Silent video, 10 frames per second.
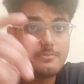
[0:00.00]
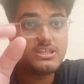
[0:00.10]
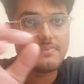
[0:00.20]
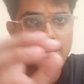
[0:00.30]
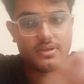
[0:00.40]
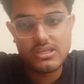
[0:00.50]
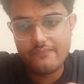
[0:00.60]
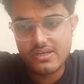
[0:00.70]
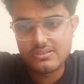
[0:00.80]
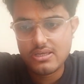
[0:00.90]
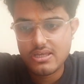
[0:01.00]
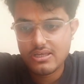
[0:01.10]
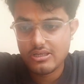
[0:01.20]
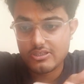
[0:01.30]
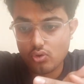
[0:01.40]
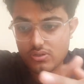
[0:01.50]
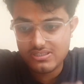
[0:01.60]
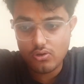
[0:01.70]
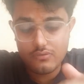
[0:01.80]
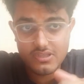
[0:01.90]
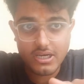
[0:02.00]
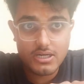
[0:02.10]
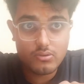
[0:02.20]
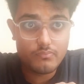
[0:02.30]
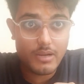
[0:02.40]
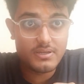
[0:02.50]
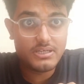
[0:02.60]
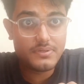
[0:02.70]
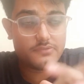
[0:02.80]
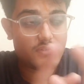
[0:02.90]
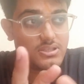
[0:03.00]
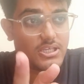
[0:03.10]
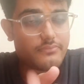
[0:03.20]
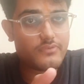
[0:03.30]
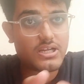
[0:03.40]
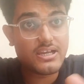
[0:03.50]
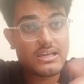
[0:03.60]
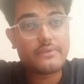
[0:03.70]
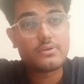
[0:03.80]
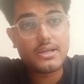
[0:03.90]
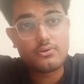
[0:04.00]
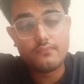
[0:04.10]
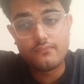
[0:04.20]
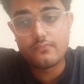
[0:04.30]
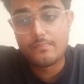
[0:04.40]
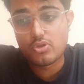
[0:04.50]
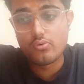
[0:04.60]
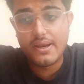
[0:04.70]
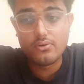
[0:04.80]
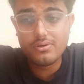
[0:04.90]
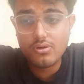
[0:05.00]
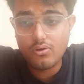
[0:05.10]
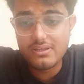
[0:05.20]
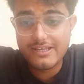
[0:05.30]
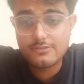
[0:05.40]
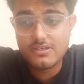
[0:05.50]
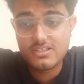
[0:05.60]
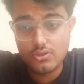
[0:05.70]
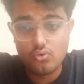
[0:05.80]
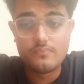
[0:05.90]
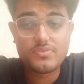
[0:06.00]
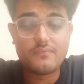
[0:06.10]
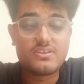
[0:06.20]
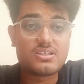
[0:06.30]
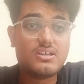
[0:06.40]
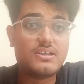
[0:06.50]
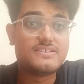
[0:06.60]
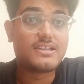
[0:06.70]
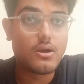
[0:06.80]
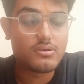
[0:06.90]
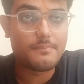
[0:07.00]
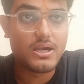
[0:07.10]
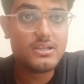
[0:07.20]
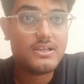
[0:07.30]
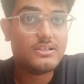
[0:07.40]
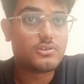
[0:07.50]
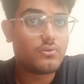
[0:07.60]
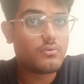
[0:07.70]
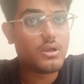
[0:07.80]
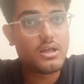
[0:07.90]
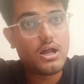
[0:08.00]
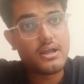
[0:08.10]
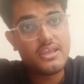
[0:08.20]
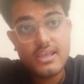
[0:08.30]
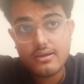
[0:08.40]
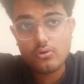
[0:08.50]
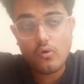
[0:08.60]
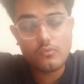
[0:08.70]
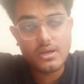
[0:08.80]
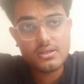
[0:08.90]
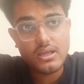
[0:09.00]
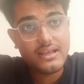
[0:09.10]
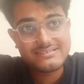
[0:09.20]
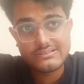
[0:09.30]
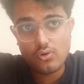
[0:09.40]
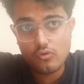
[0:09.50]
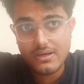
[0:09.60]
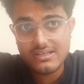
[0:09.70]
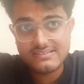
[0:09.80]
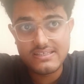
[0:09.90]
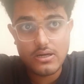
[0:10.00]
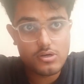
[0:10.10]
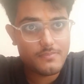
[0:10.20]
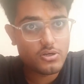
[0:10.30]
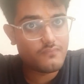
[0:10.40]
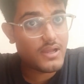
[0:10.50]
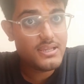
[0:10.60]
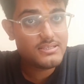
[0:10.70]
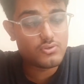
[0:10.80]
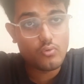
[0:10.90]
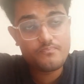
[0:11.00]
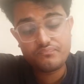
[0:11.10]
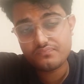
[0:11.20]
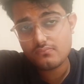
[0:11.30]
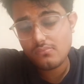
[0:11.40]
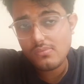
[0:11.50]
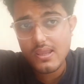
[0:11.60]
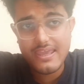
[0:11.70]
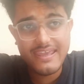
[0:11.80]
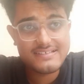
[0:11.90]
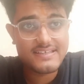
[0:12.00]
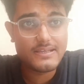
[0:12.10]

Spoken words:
original document. It will be the primary evidence. So this all with regard to primary evidence. One thing again I would like to throw light on the explanation 2, which is the counterpart. So X document is the counterpart of Y. So